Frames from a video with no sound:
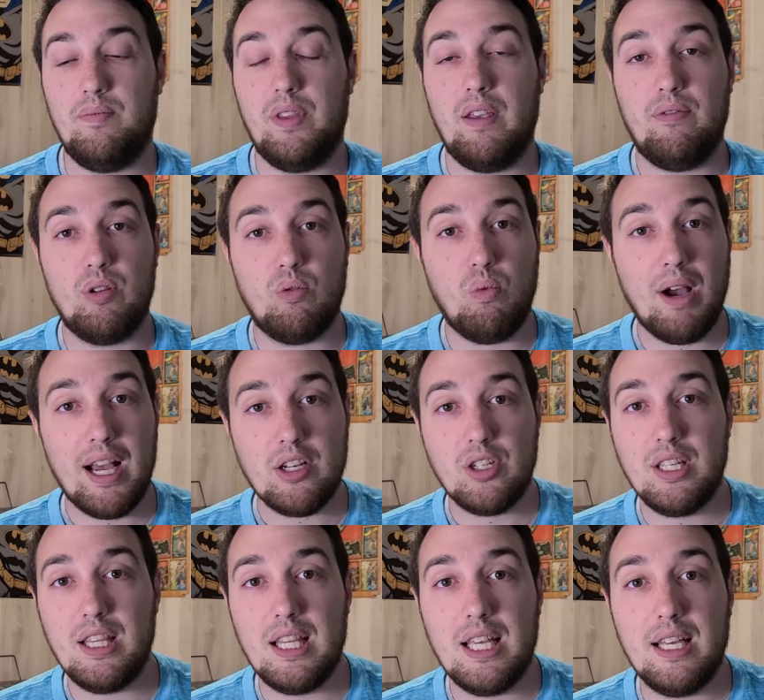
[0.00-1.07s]
if you're
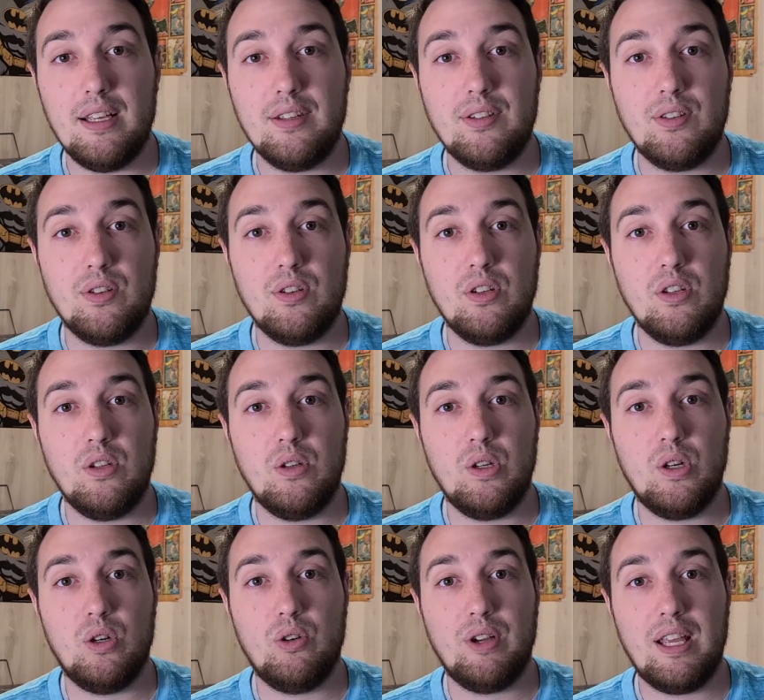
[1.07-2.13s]
watching this,
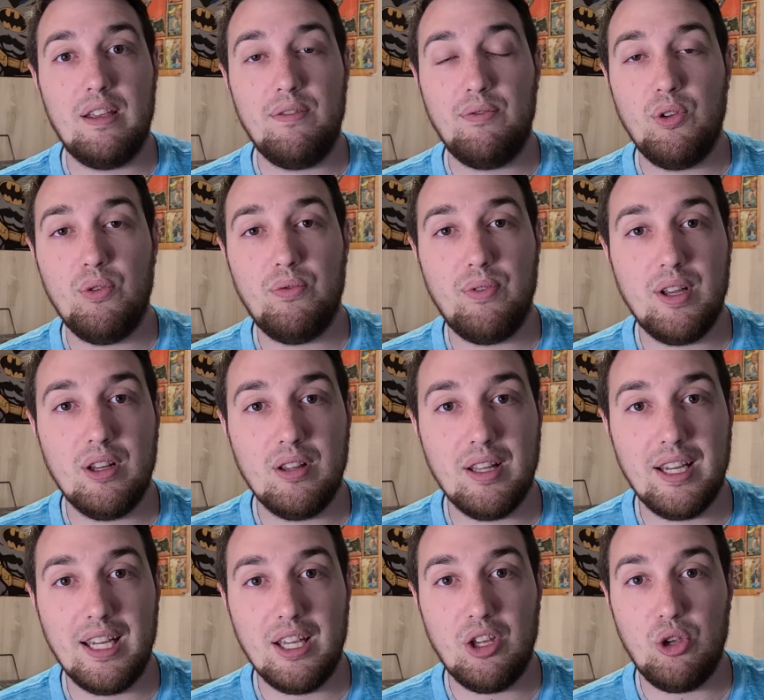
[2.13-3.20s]
if you feel
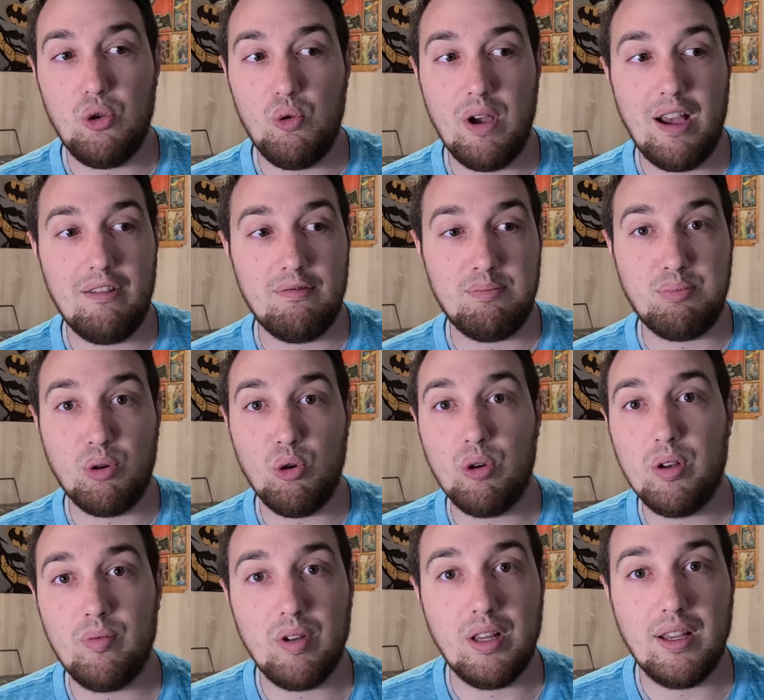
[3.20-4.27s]
like you have
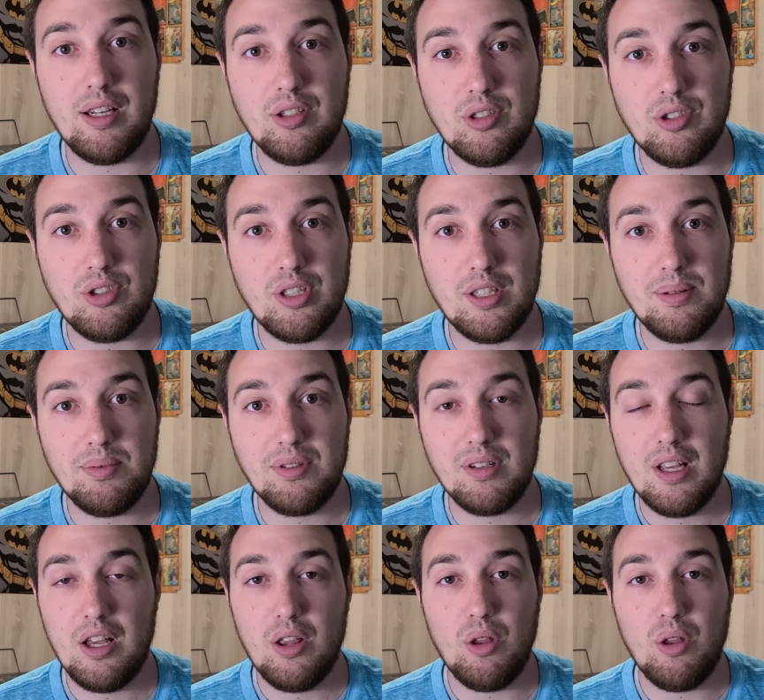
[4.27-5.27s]
broken relationships,